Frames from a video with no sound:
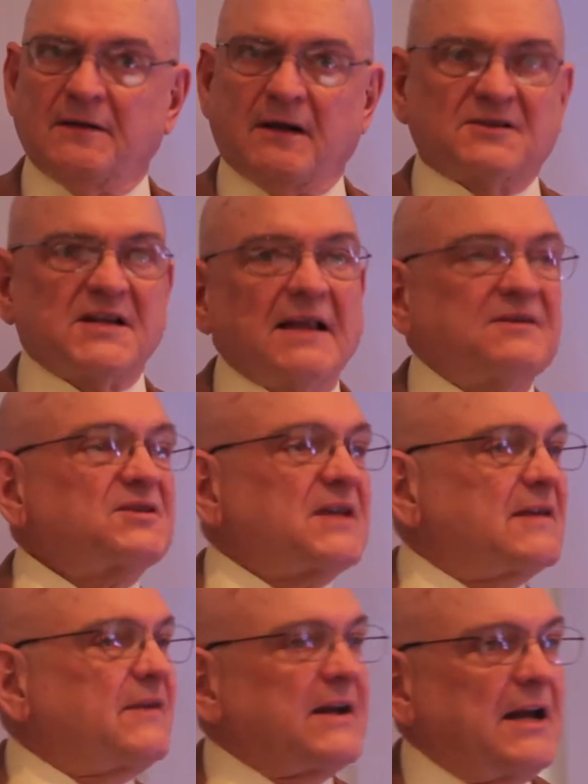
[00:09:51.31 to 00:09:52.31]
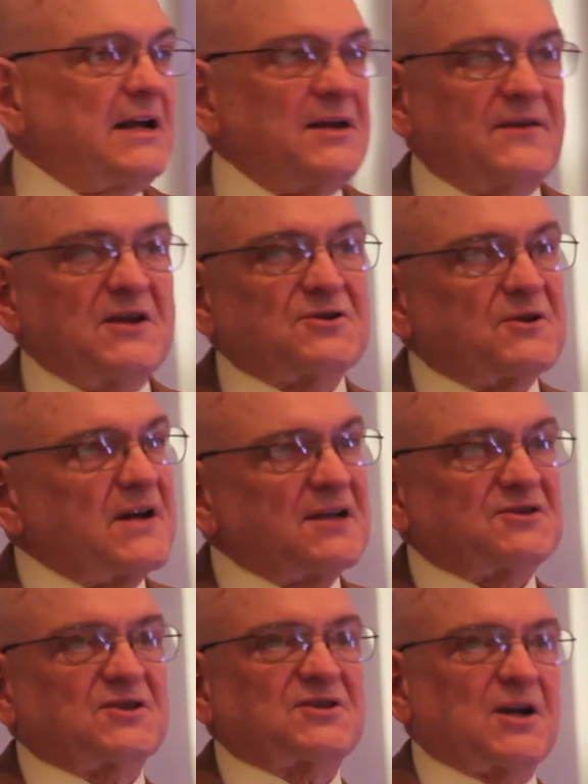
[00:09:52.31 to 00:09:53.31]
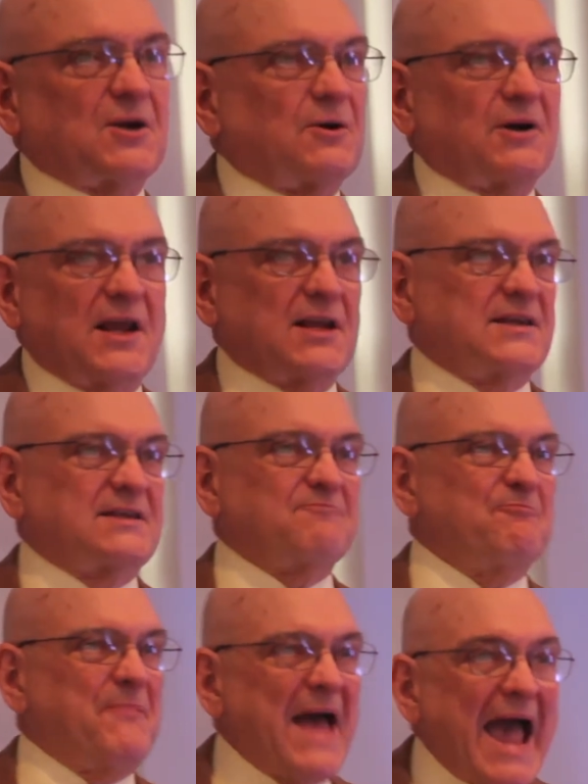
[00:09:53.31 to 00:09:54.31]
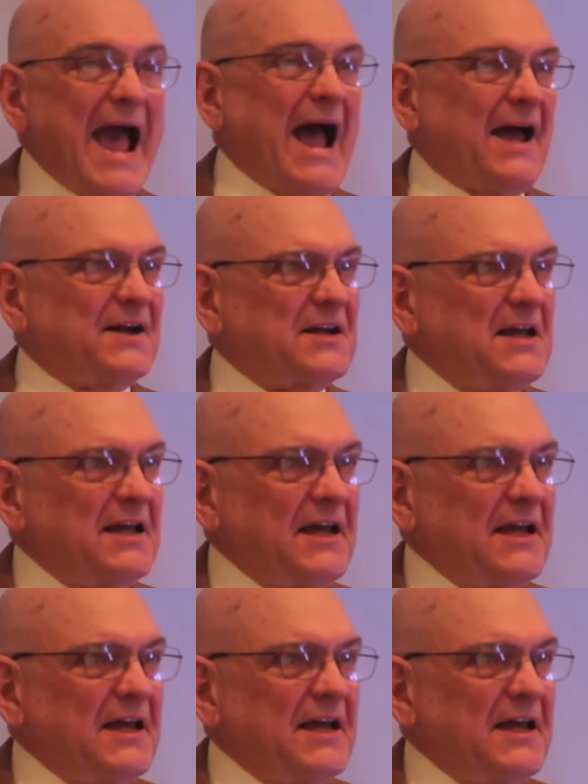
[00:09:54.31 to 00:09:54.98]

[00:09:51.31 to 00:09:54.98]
Now, it's not to say that any of these are necessarily bad.